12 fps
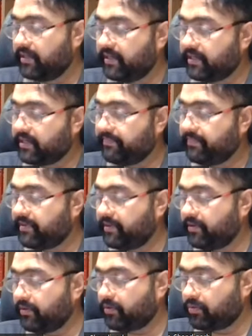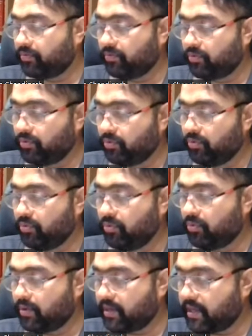An agreement to
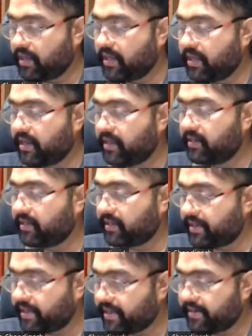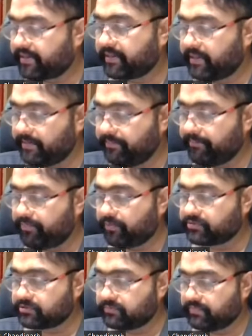do an act
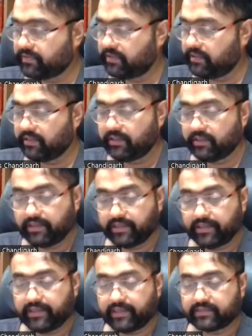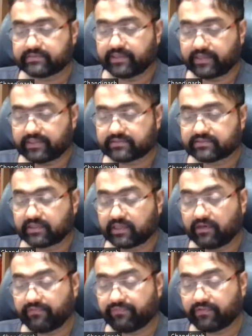impossible is
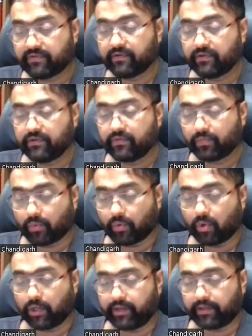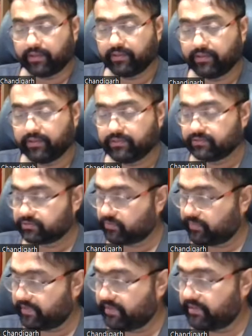itself void.
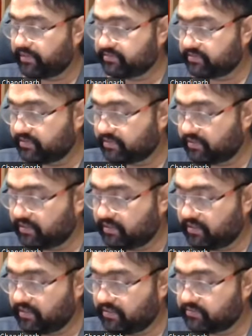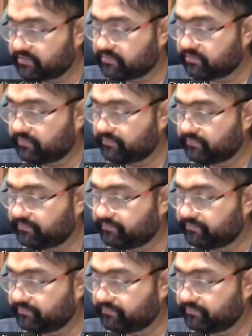So when it is, so,